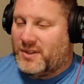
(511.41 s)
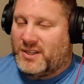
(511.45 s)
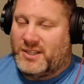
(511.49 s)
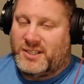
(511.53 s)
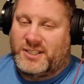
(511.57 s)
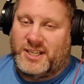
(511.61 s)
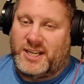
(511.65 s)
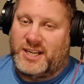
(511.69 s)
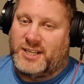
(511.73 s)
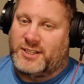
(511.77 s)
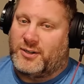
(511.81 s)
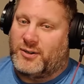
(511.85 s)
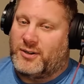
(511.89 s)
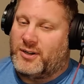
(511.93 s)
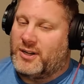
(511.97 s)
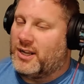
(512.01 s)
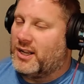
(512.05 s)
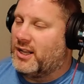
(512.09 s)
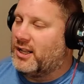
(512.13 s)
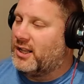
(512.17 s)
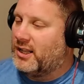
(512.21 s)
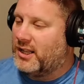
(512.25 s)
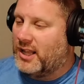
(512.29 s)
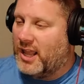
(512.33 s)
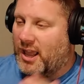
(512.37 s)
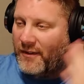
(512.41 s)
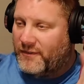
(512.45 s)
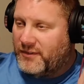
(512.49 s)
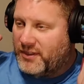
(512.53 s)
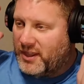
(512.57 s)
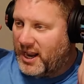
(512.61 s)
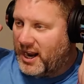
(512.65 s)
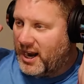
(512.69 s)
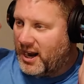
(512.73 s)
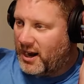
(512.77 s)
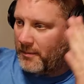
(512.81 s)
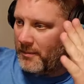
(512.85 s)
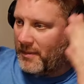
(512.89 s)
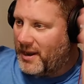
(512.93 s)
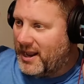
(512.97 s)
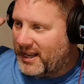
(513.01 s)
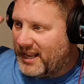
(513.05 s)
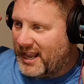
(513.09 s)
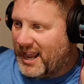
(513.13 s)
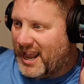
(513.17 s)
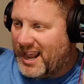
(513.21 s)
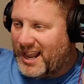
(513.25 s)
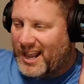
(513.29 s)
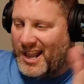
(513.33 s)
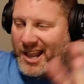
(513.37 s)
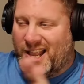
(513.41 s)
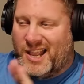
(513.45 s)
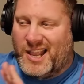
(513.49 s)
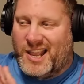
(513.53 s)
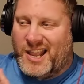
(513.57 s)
Caesar, love the hair, my guy.